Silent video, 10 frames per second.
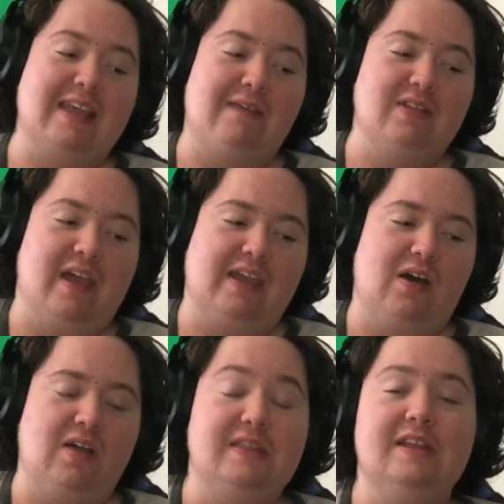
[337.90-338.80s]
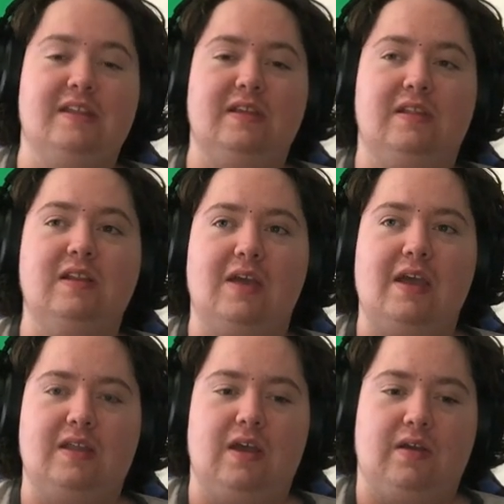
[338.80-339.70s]
even like, oh, did, did you
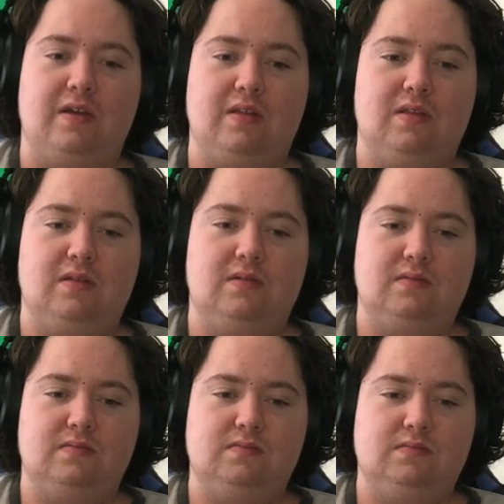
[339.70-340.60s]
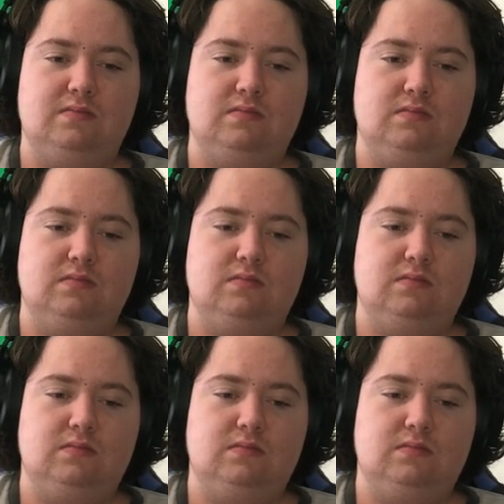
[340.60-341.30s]
eat uh, the yogurt? Louise, I hate